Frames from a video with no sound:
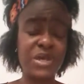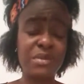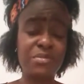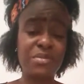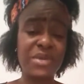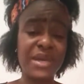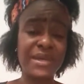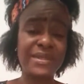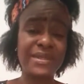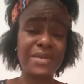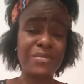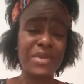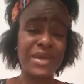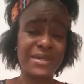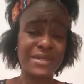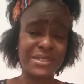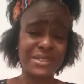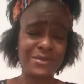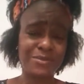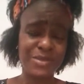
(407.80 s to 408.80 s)
make them
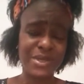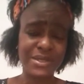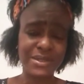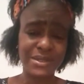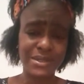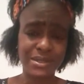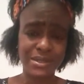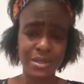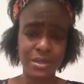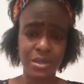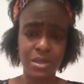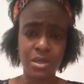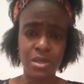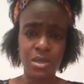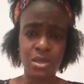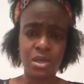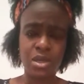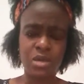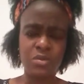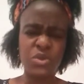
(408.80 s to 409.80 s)
expensive
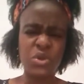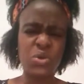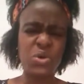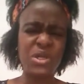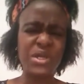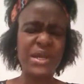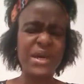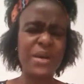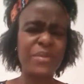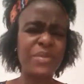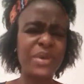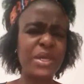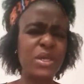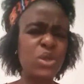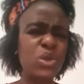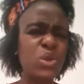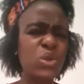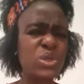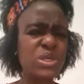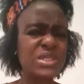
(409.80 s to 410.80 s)
because they are being
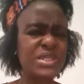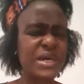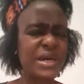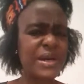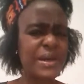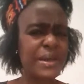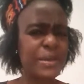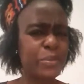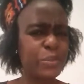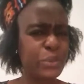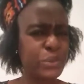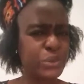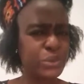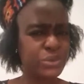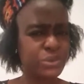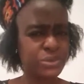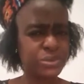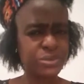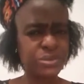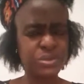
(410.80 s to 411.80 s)
looked down
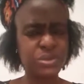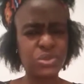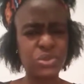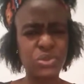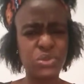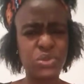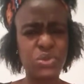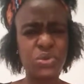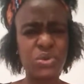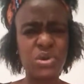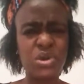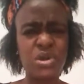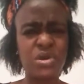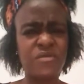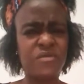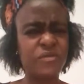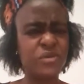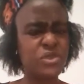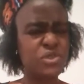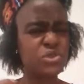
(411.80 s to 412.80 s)
upon. You know,
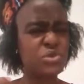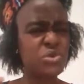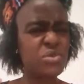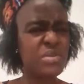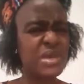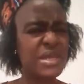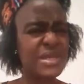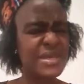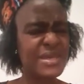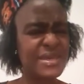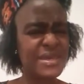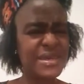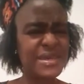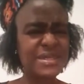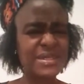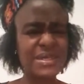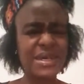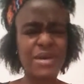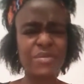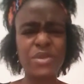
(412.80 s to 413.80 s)
for so many years
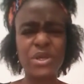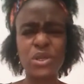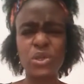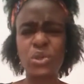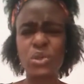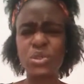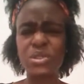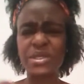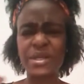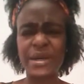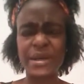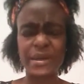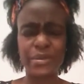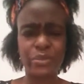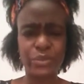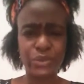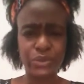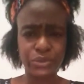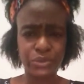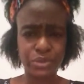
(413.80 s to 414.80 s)
they are being looked down
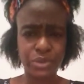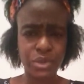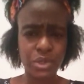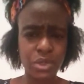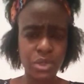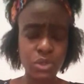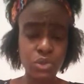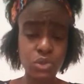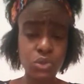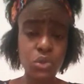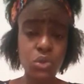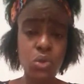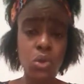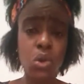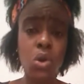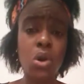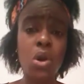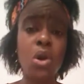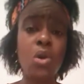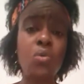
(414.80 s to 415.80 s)
upon. So
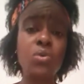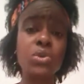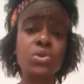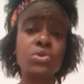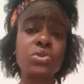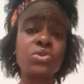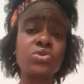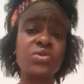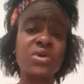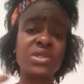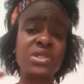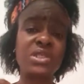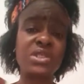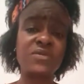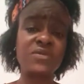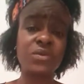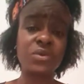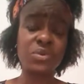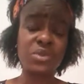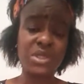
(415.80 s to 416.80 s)
God want to
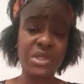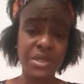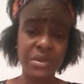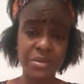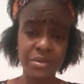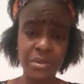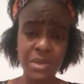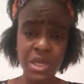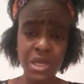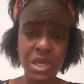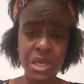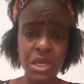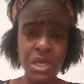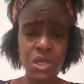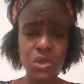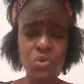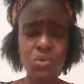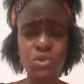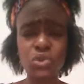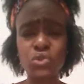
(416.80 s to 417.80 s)
transform them.
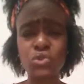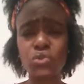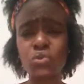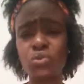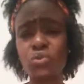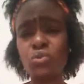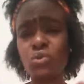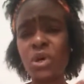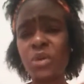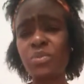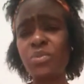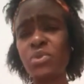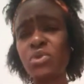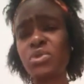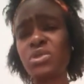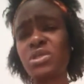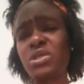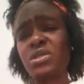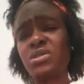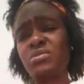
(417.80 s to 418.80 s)
He want to rub
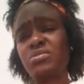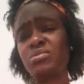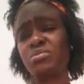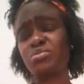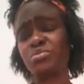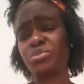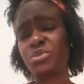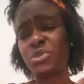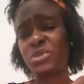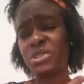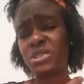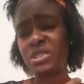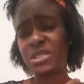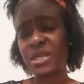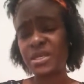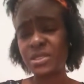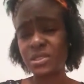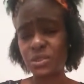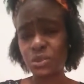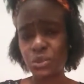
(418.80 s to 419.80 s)
those
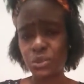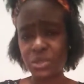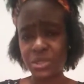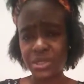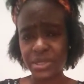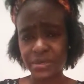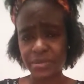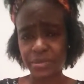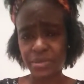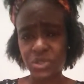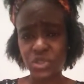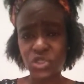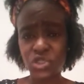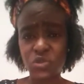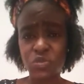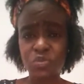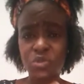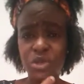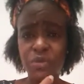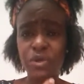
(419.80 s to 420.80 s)
things on them,
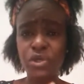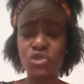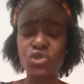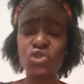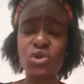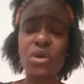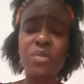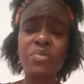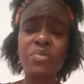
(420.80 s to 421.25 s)
spiritual